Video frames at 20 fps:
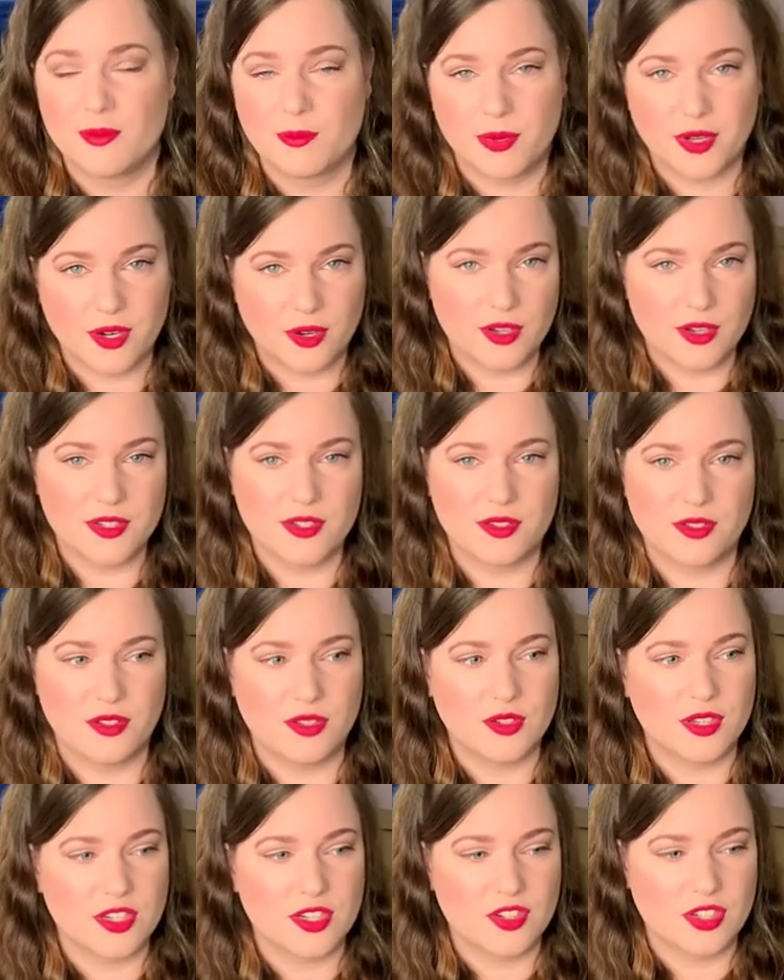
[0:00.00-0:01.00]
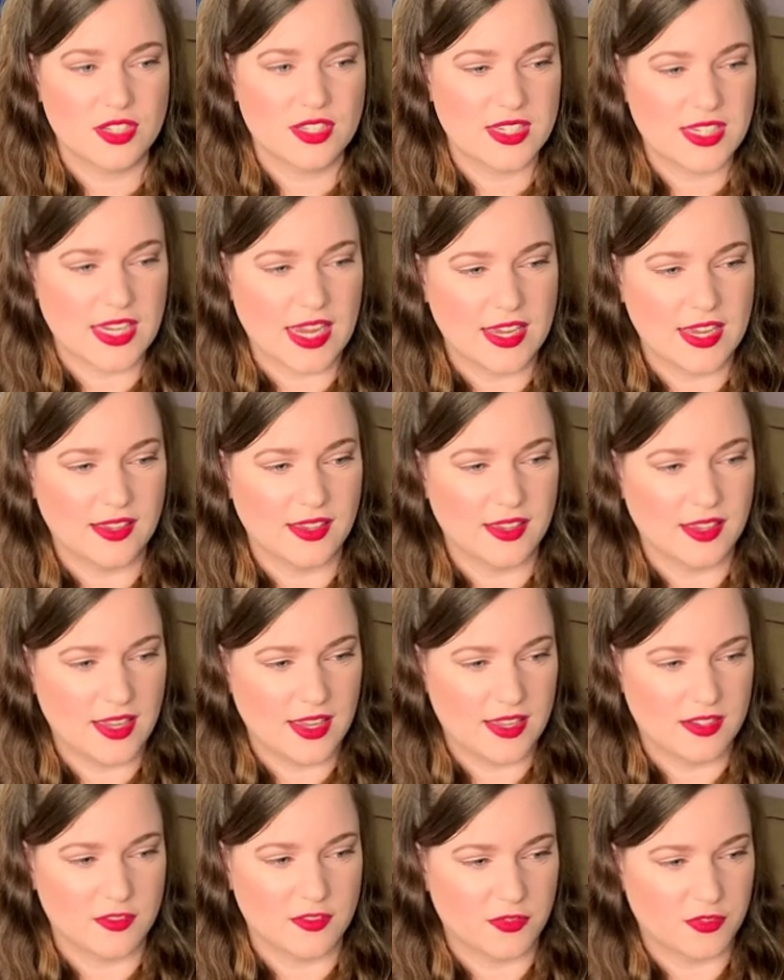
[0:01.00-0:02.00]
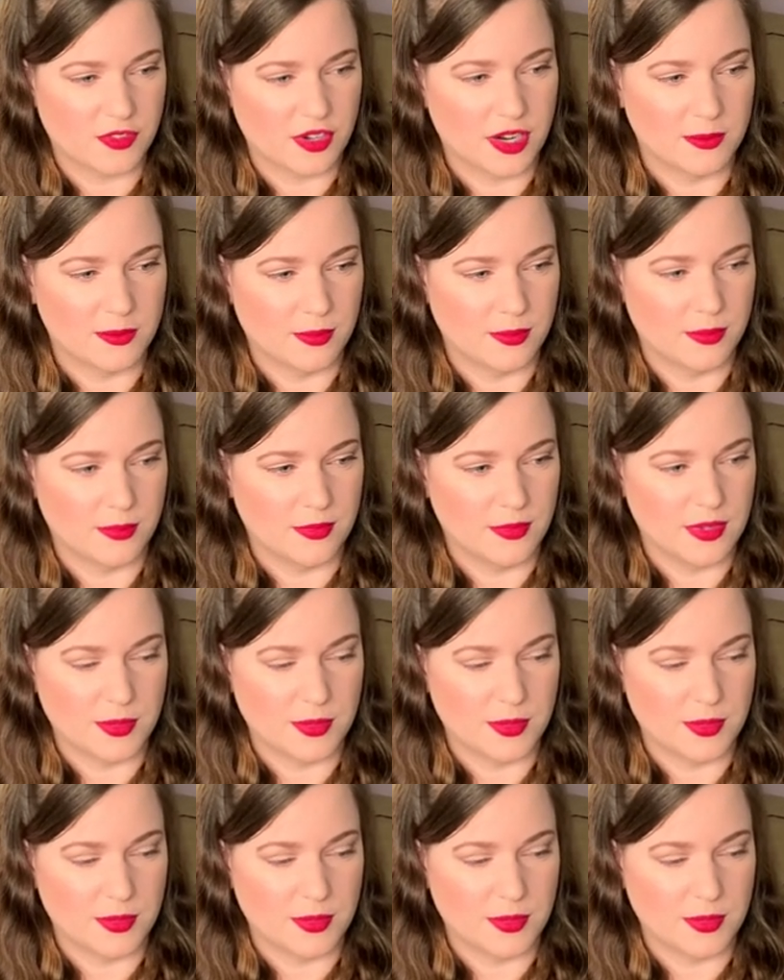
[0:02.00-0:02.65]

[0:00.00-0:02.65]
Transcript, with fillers: But also you can just take a hit from,